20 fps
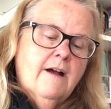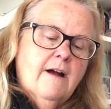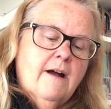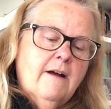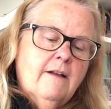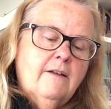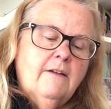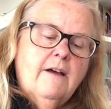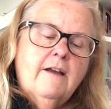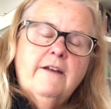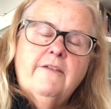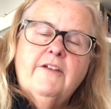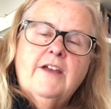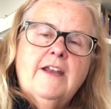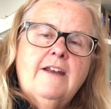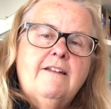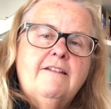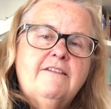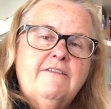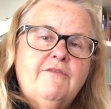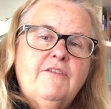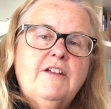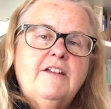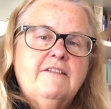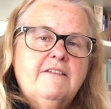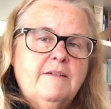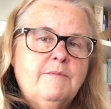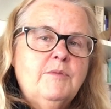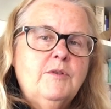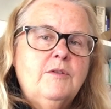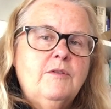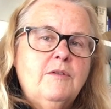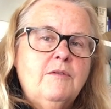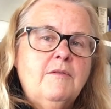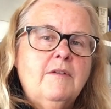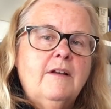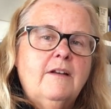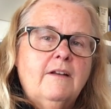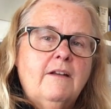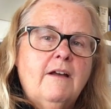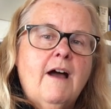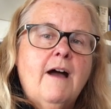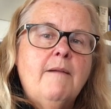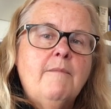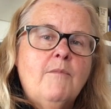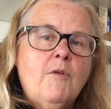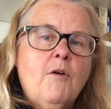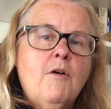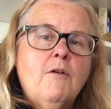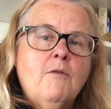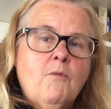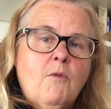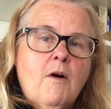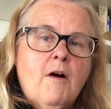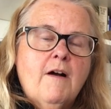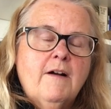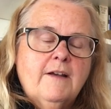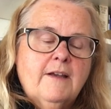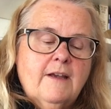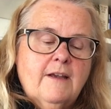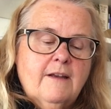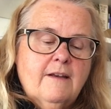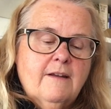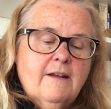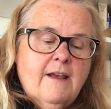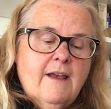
A lot of NSVs, I've been doing a lot more walking,